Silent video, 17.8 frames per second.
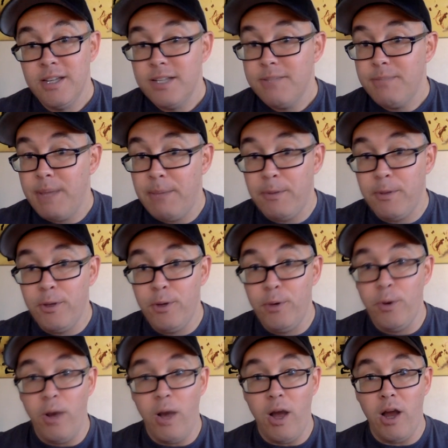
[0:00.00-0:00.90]
People
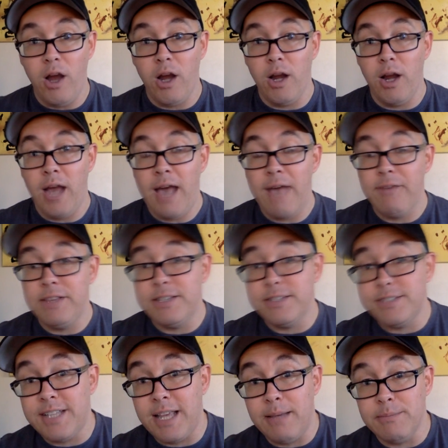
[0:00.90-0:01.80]
who are having the
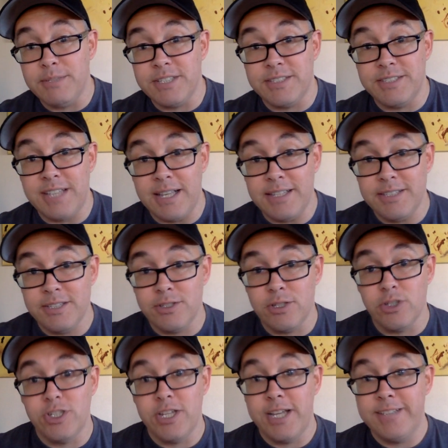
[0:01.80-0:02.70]
same successes
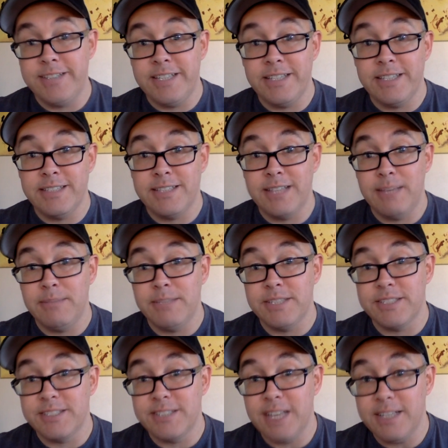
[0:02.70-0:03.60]
or chasing the same
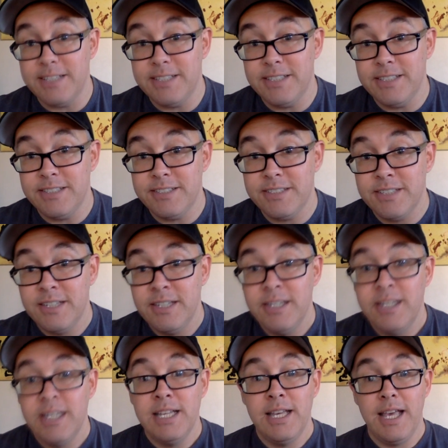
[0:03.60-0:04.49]
successes
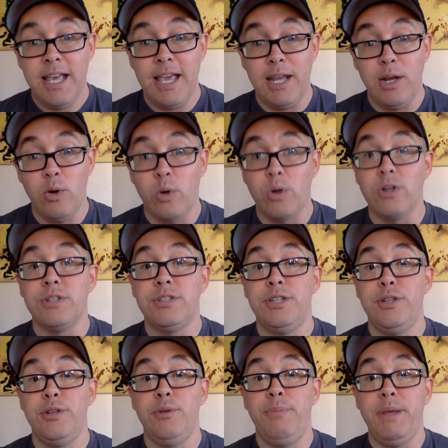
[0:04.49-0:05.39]
in order
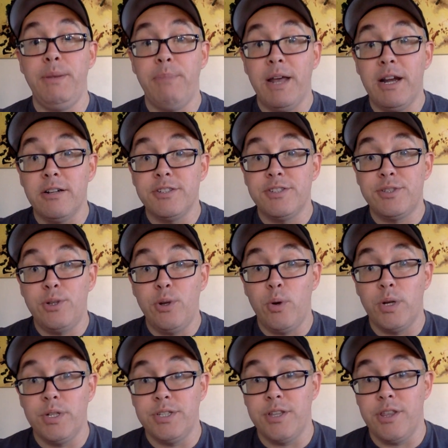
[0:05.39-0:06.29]
to be better
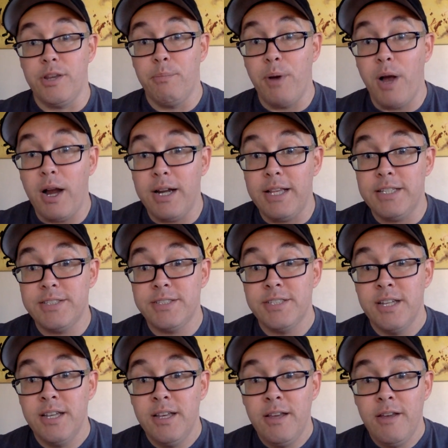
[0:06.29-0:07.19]
stewards of their
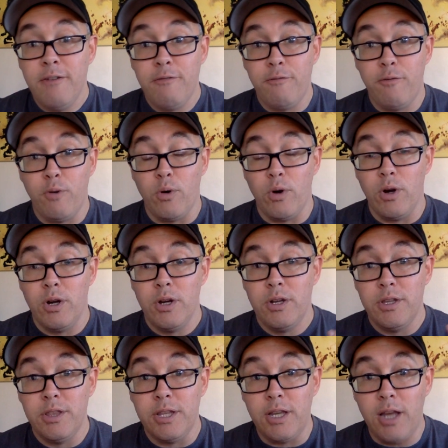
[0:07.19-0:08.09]
bodies for
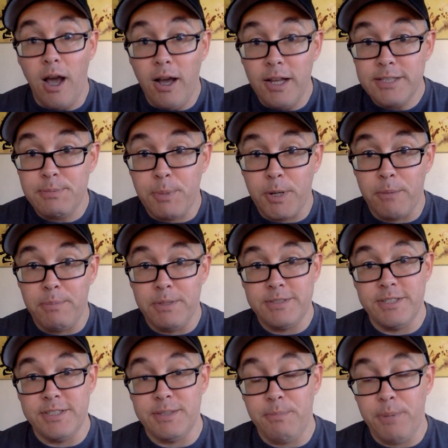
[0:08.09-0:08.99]
God's
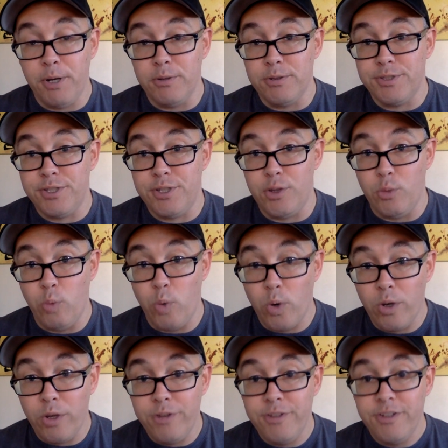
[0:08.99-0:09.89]
purpose as opposed to the
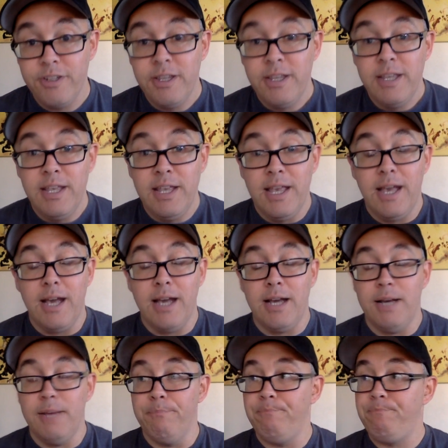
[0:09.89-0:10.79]
world,
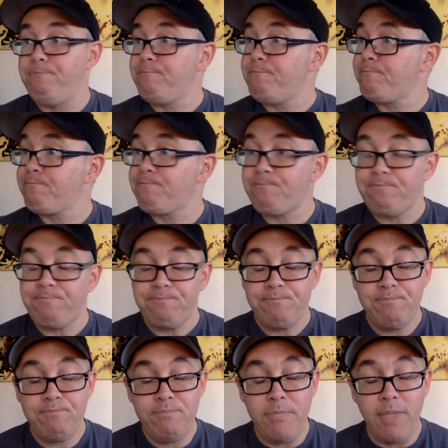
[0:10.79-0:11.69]

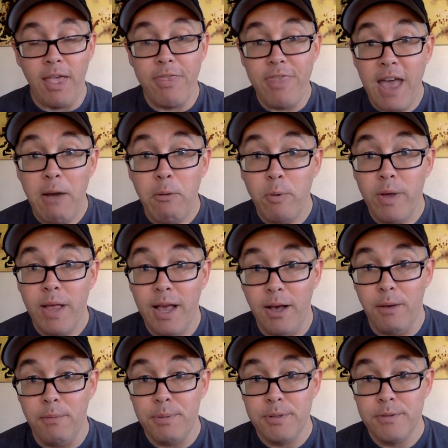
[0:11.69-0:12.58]
that will
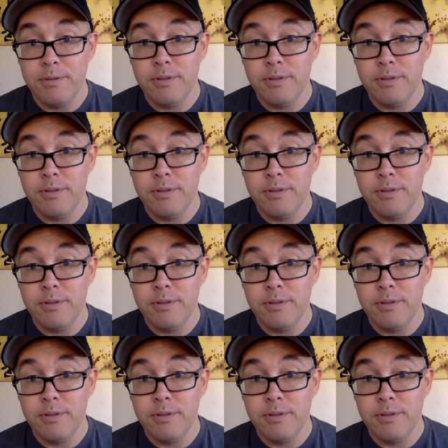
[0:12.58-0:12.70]
help.